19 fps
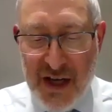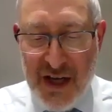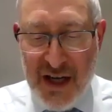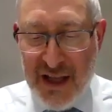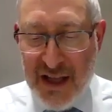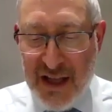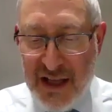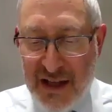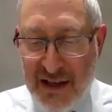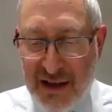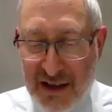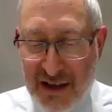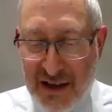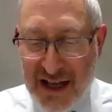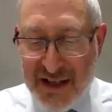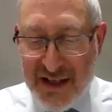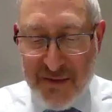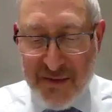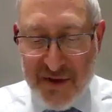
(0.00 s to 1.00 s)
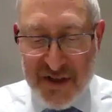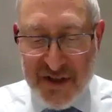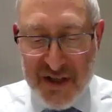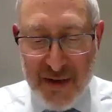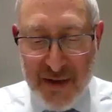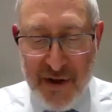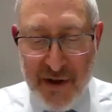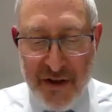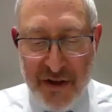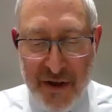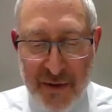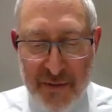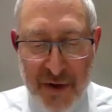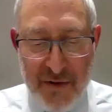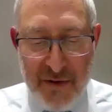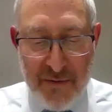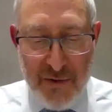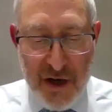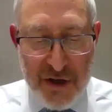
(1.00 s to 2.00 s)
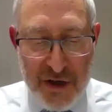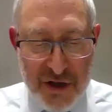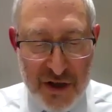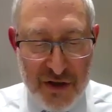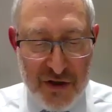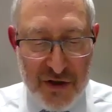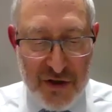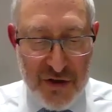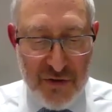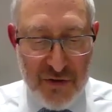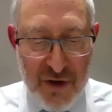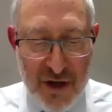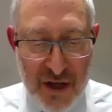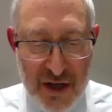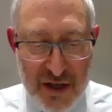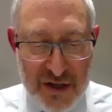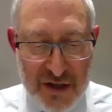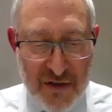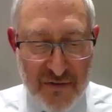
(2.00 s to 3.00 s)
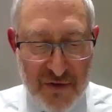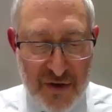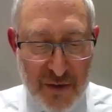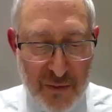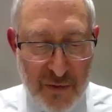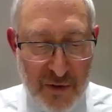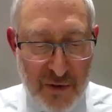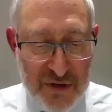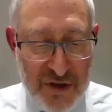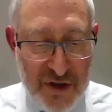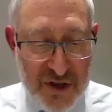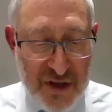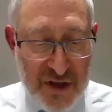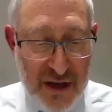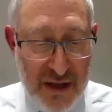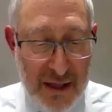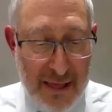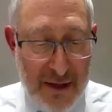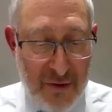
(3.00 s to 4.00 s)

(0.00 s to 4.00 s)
And then lastly, we said about the Ben Rasha, 2 different approaches.